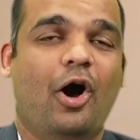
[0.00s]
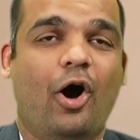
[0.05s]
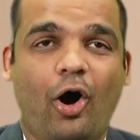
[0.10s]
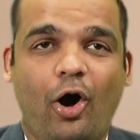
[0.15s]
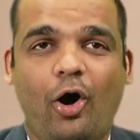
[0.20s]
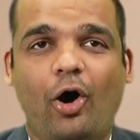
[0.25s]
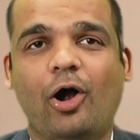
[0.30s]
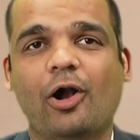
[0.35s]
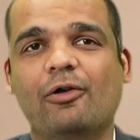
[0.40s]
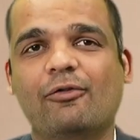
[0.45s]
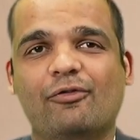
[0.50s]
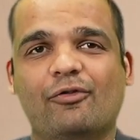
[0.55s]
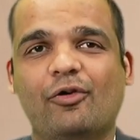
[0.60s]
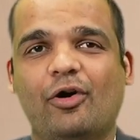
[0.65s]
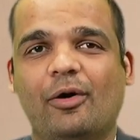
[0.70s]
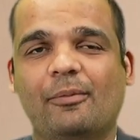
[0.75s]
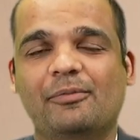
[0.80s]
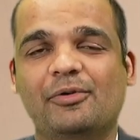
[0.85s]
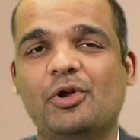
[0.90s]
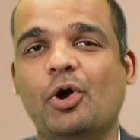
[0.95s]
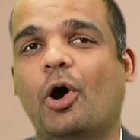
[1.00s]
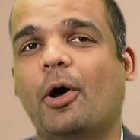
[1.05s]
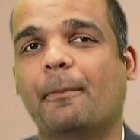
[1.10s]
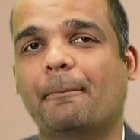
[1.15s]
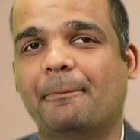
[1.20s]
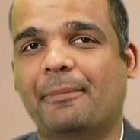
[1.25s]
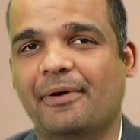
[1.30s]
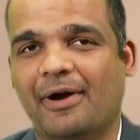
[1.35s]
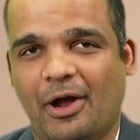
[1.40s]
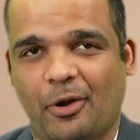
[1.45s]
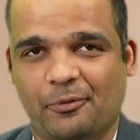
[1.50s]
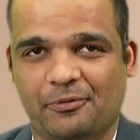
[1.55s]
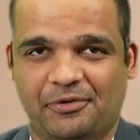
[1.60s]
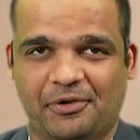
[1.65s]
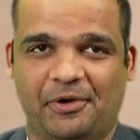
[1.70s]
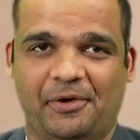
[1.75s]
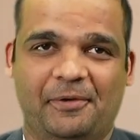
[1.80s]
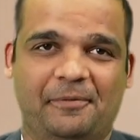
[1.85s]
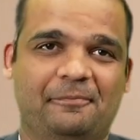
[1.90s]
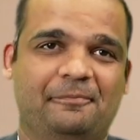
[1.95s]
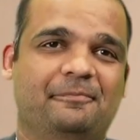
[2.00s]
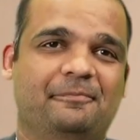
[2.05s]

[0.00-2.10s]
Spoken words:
all from your browser.